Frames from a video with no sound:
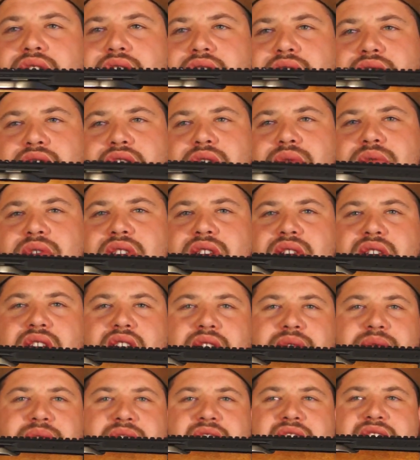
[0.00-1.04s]
You know, you could really get
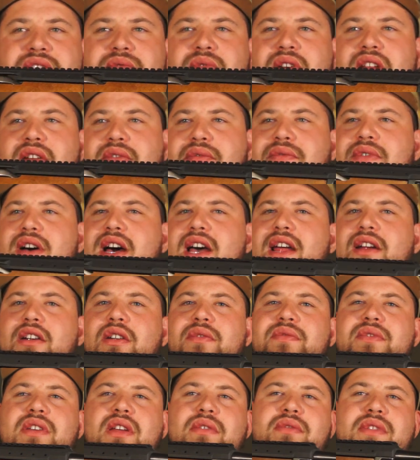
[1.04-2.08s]
a fast rate of fire
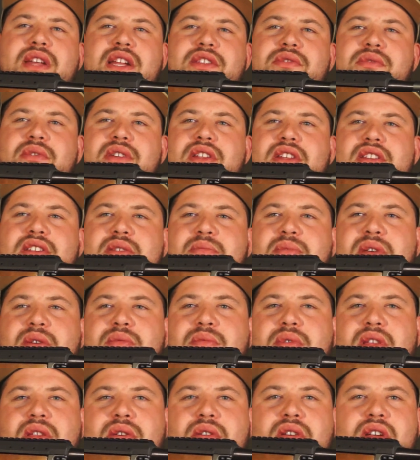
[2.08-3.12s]
if that's what needs to be,
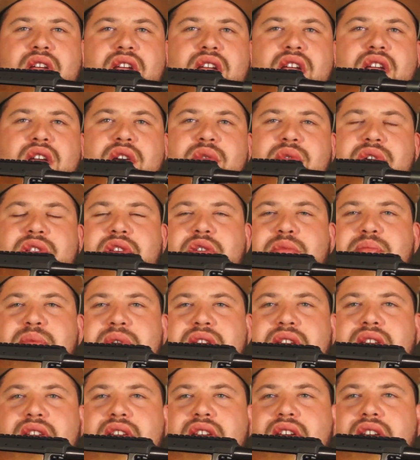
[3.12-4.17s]
whether it
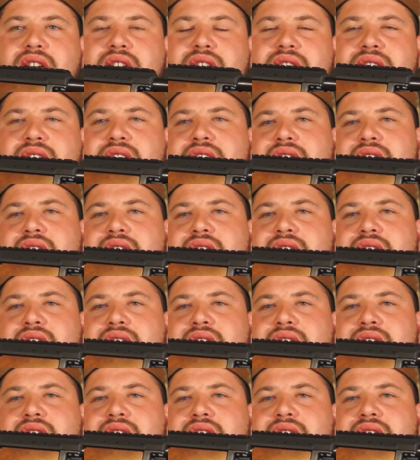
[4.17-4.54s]
be a